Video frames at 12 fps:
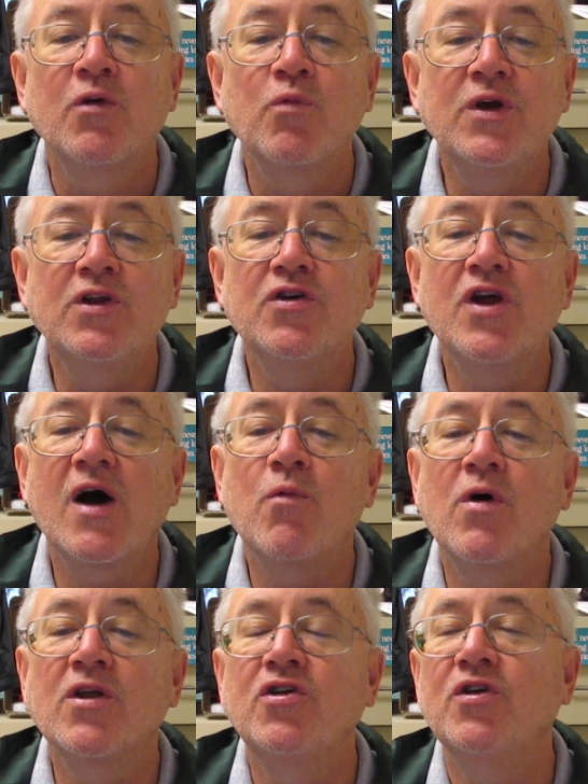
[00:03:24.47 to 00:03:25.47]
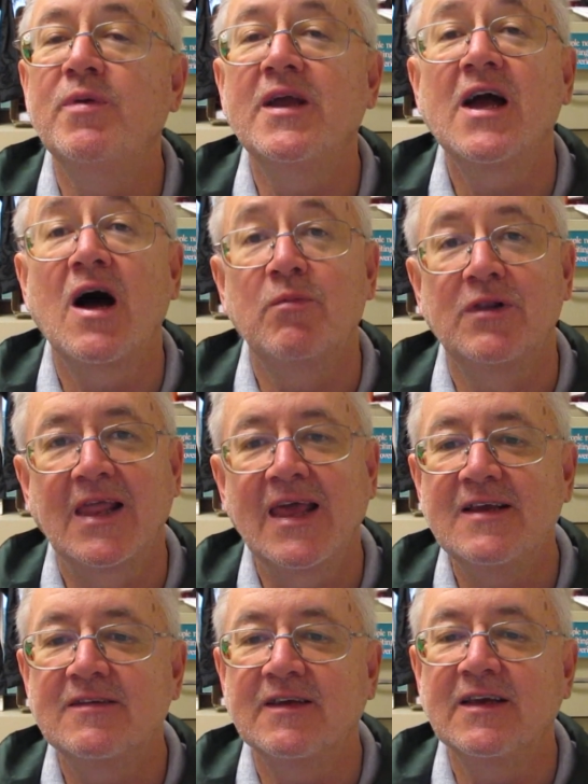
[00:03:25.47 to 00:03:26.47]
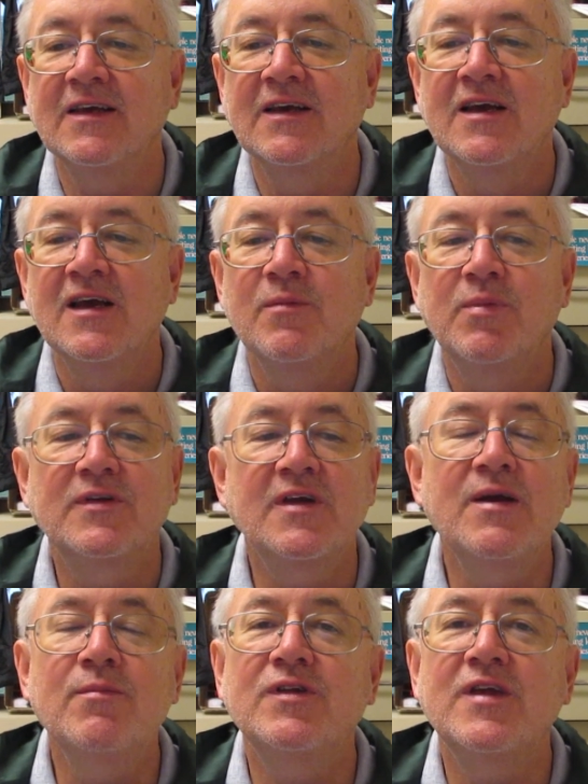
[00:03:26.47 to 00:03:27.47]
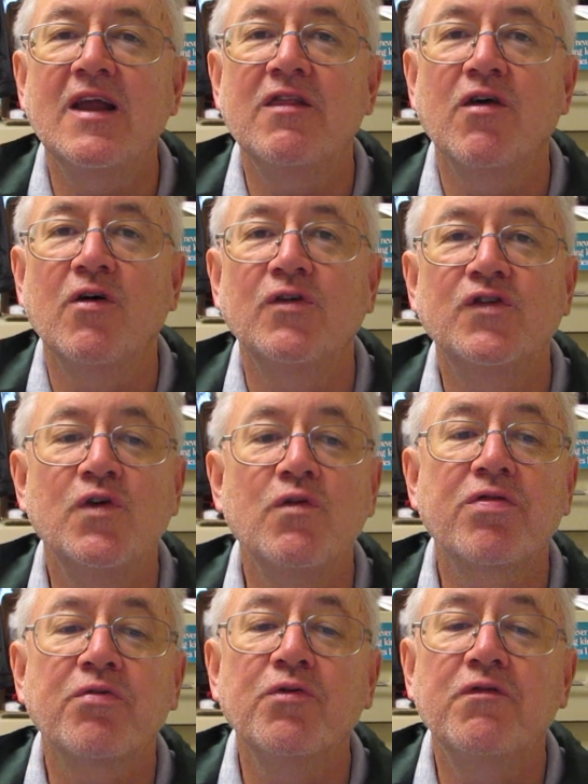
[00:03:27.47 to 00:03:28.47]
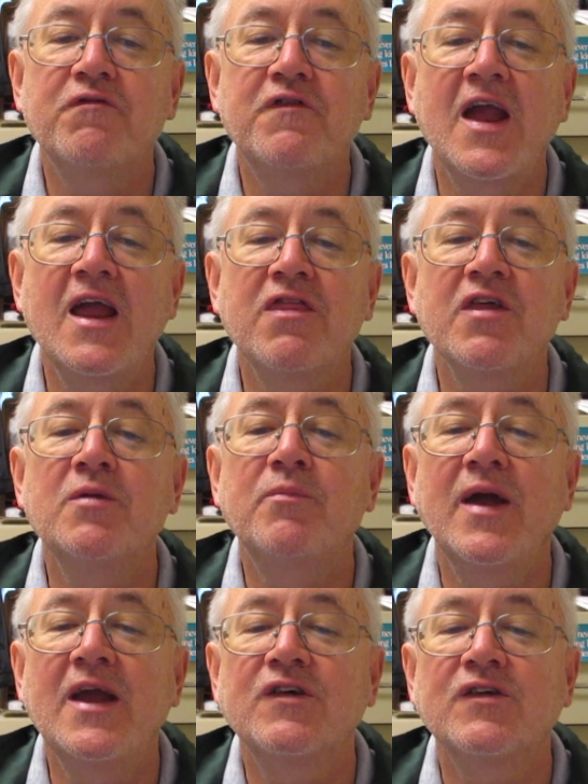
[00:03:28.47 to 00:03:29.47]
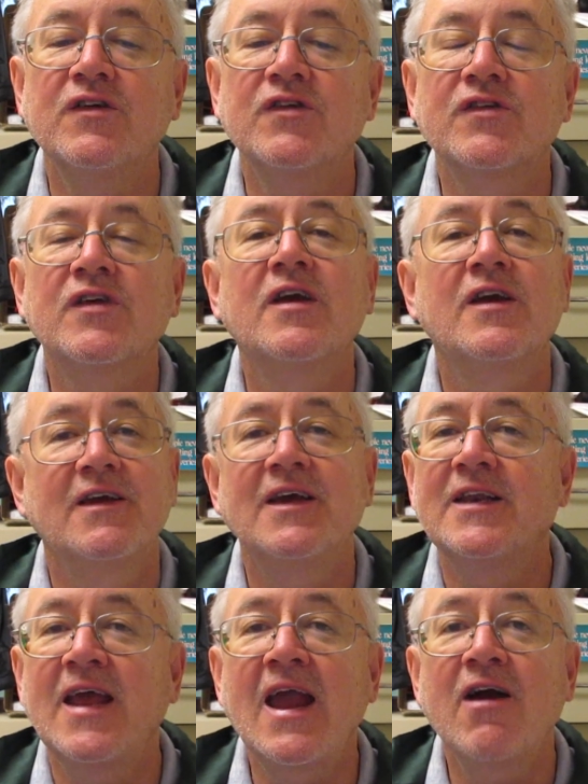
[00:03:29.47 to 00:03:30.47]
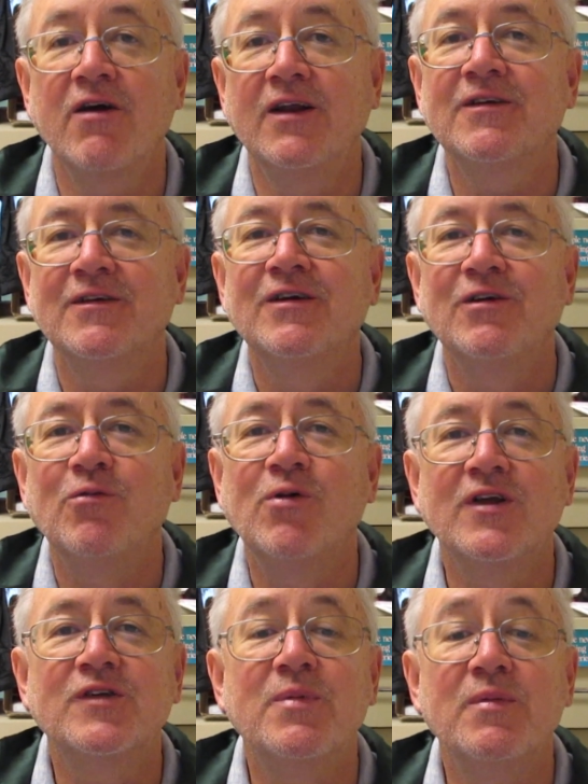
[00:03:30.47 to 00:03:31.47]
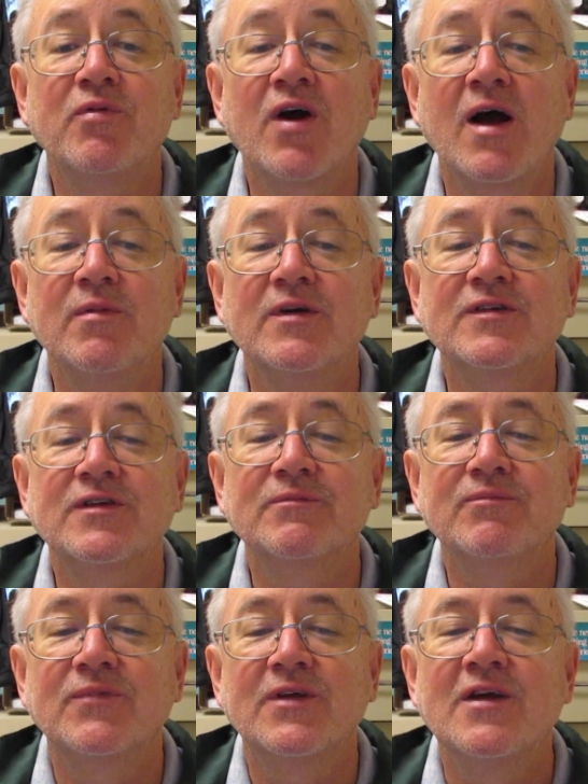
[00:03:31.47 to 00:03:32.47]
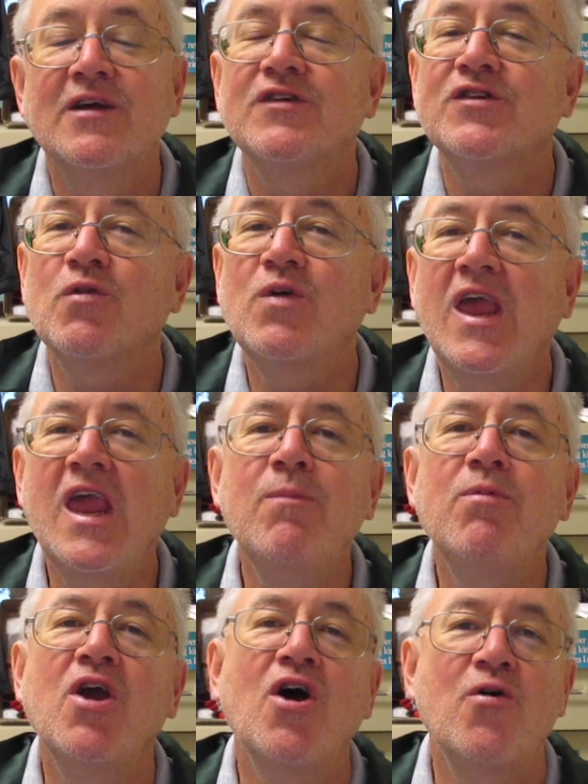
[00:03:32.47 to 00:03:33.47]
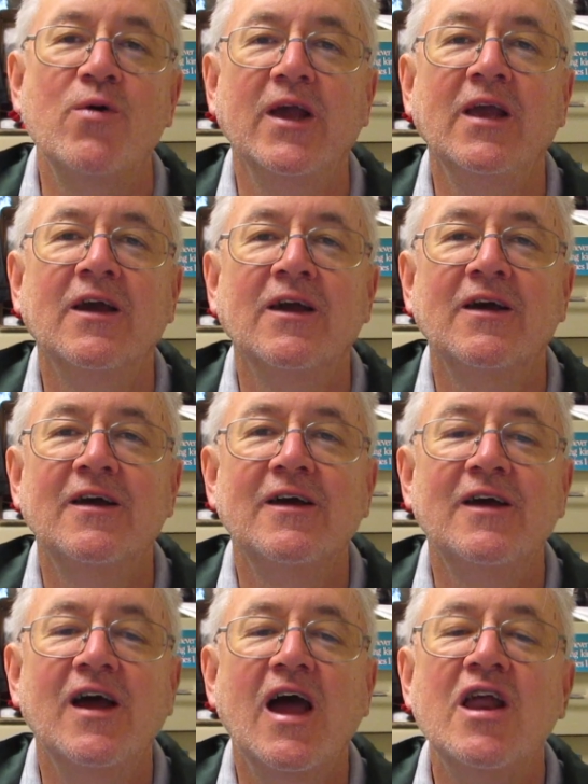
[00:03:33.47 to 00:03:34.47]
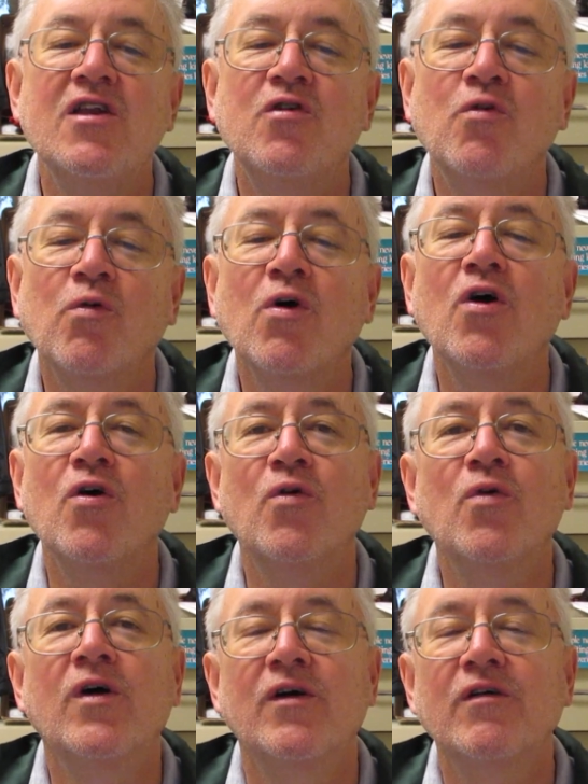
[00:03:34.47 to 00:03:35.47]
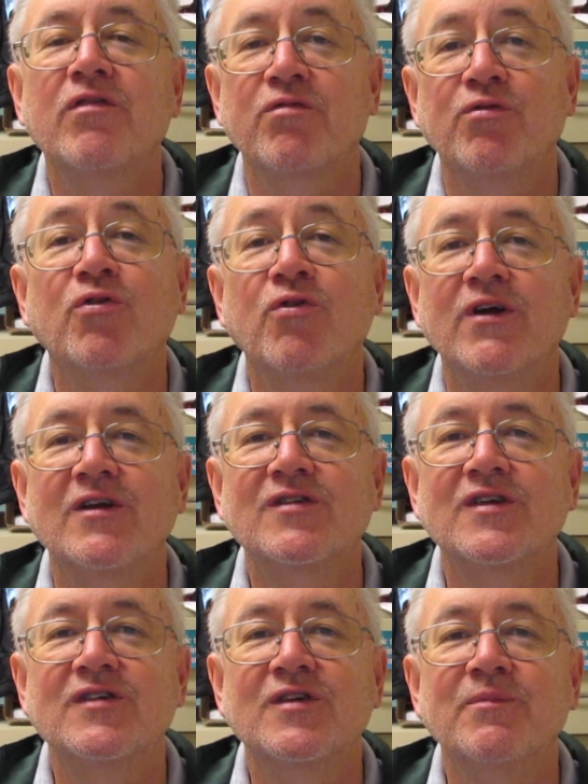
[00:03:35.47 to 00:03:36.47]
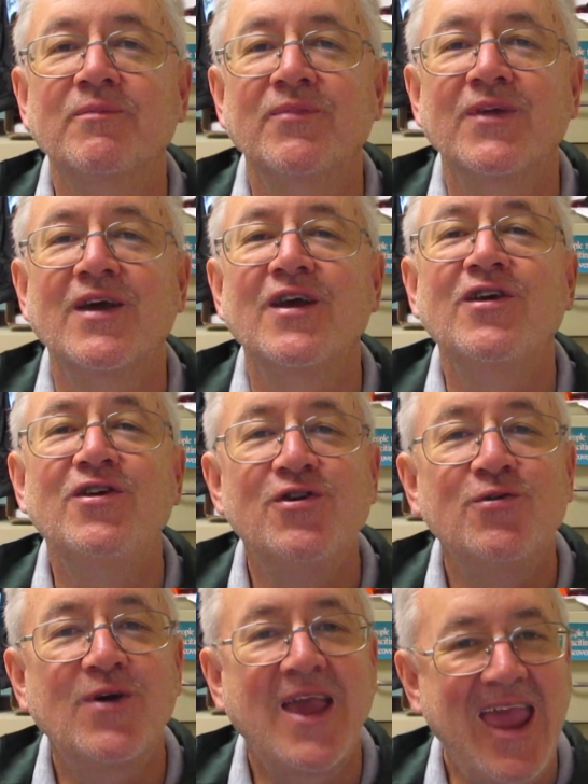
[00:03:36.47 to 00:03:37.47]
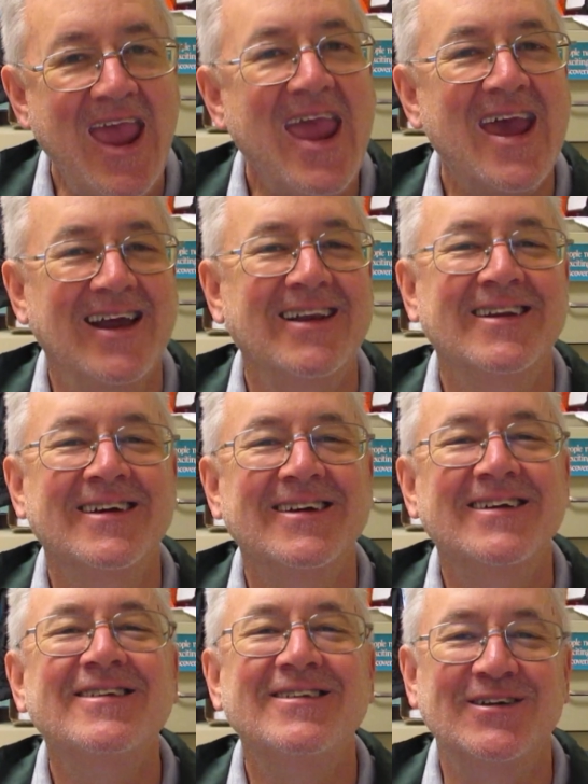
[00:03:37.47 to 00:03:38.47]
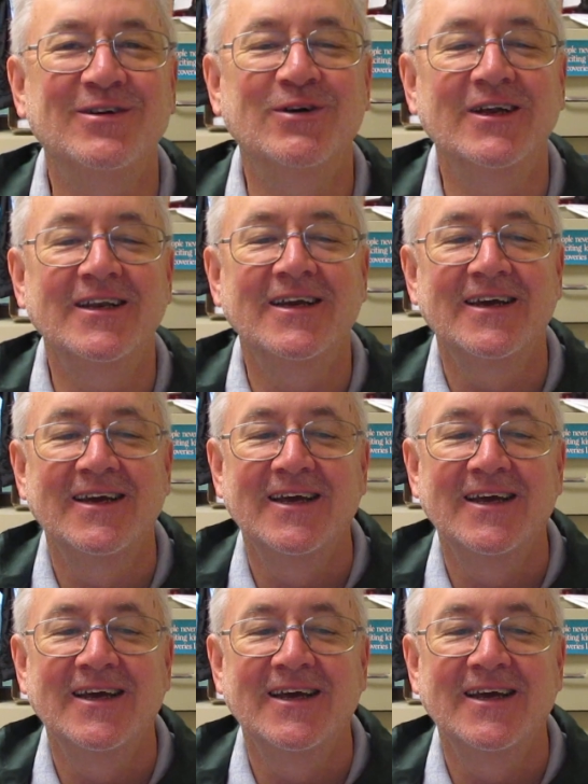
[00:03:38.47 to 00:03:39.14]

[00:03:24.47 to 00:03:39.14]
"We do not want you to become lazy, but to imitate those who through faith and patience inherit what has been promised." So keep going and grow through criticism. You can do it.